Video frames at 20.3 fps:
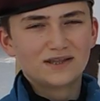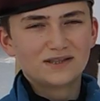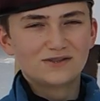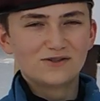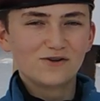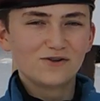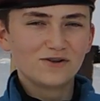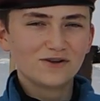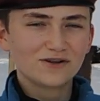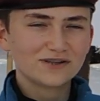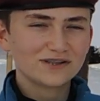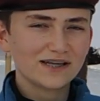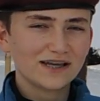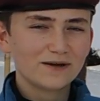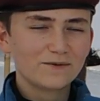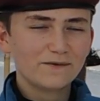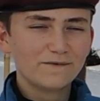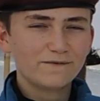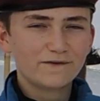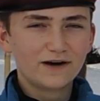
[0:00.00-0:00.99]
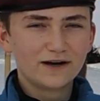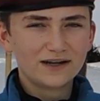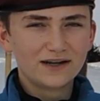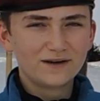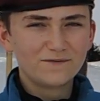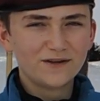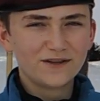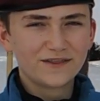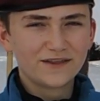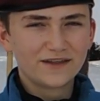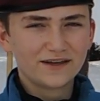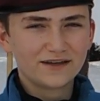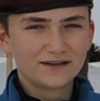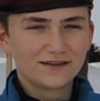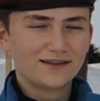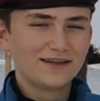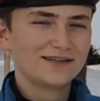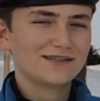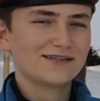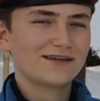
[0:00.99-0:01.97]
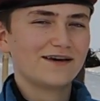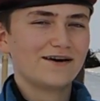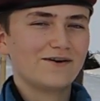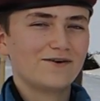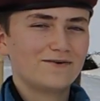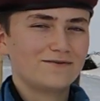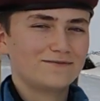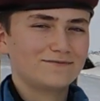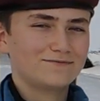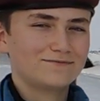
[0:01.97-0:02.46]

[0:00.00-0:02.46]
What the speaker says: So it looks like we've got everything. Let's go.